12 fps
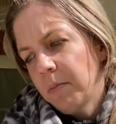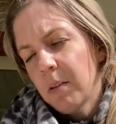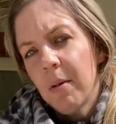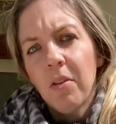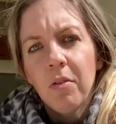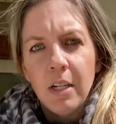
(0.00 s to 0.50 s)

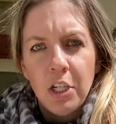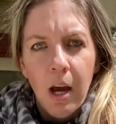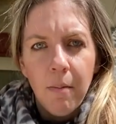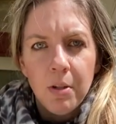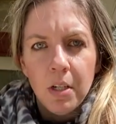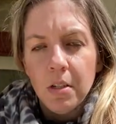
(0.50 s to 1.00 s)
about 3
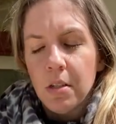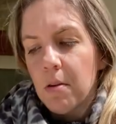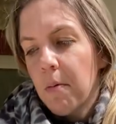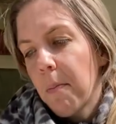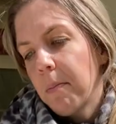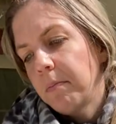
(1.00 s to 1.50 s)
chapters.
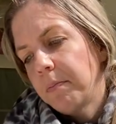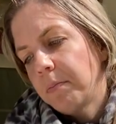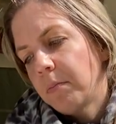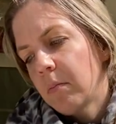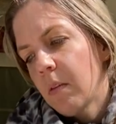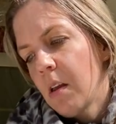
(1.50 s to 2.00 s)

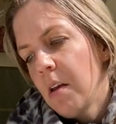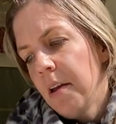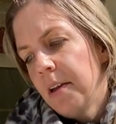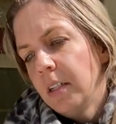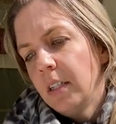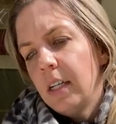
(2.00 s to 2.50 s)

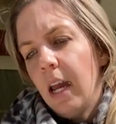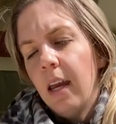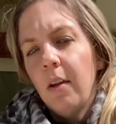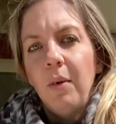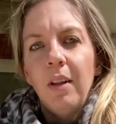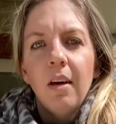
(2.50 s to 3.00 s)

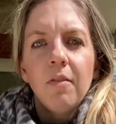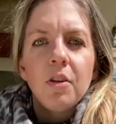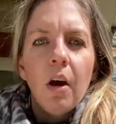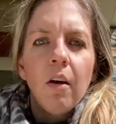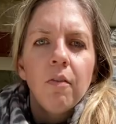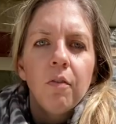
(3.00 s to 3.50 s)
And we left
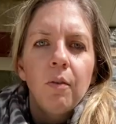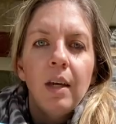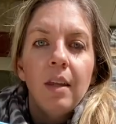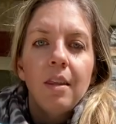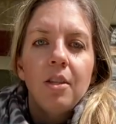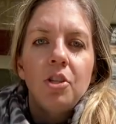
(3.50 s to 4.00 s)
off
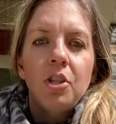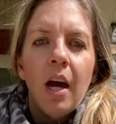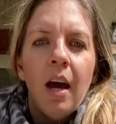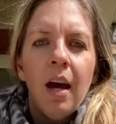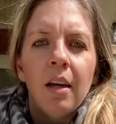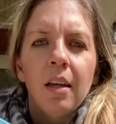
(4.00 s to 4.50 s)
with
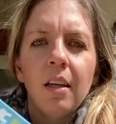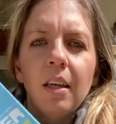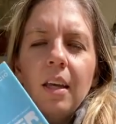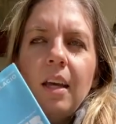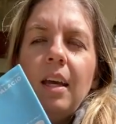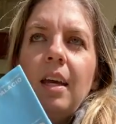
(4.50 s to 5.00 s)
Jack
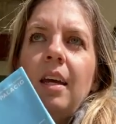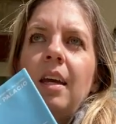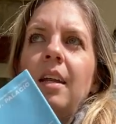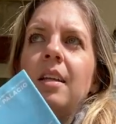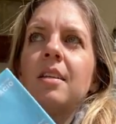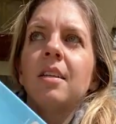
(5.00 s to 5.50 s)

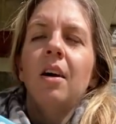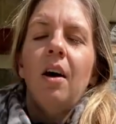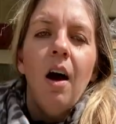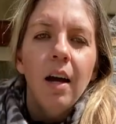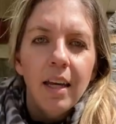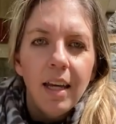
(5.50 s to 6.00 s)
and
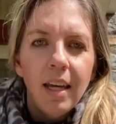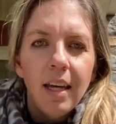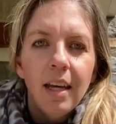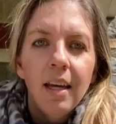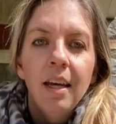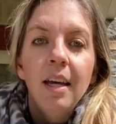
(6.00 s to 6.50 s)

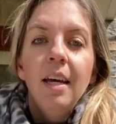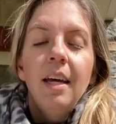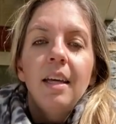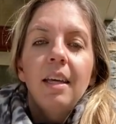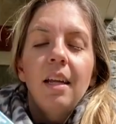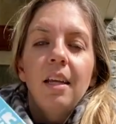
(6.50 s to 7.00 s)
Augie
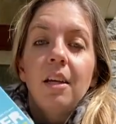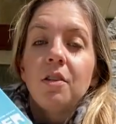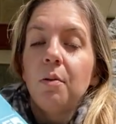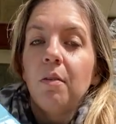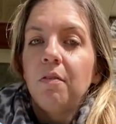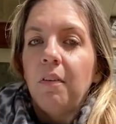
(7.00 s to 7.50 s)
getting
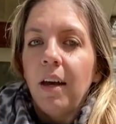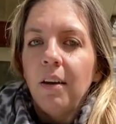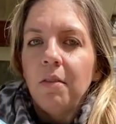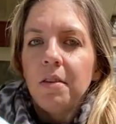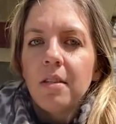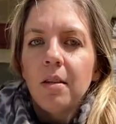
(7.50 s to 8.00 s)
into a fight
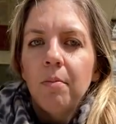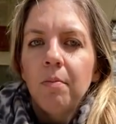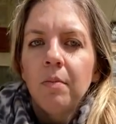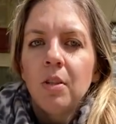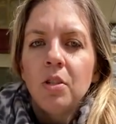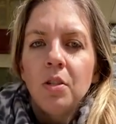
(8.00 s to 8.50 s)
with
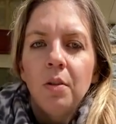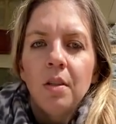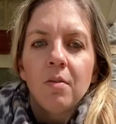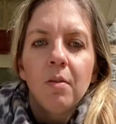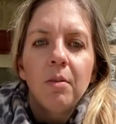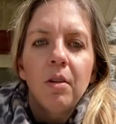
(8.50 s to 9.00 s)
some
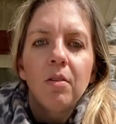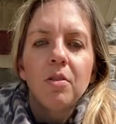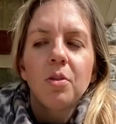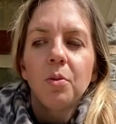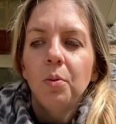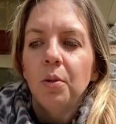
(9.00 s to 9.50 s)
students from another
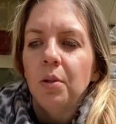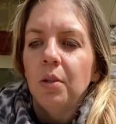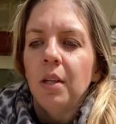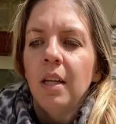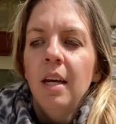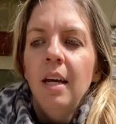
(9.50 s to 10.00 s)

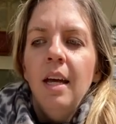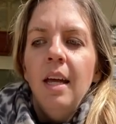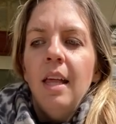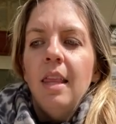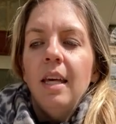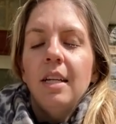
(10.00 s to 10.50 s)
school.
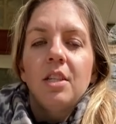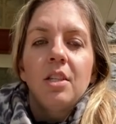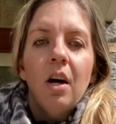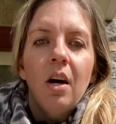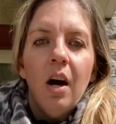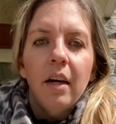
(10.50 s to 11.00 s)
They
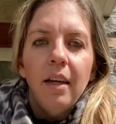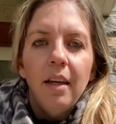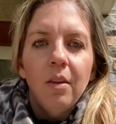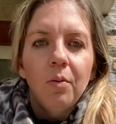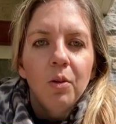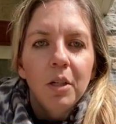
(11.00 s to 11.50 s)
saw Augie
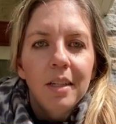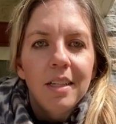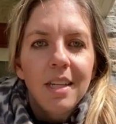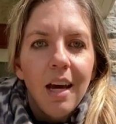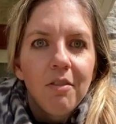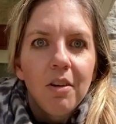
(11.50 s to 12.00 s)
in the
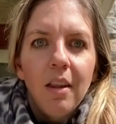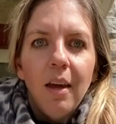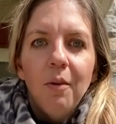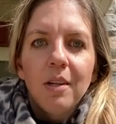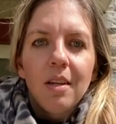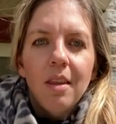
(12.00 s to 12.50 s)
woods after they
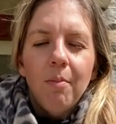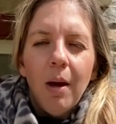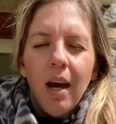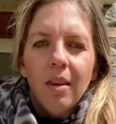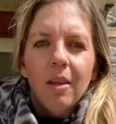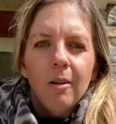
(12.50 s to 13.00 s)
went to the
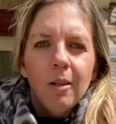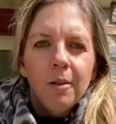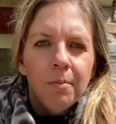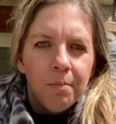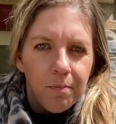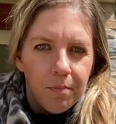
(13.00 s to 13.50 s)

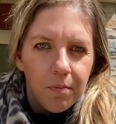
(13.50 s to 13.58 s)
bathroom,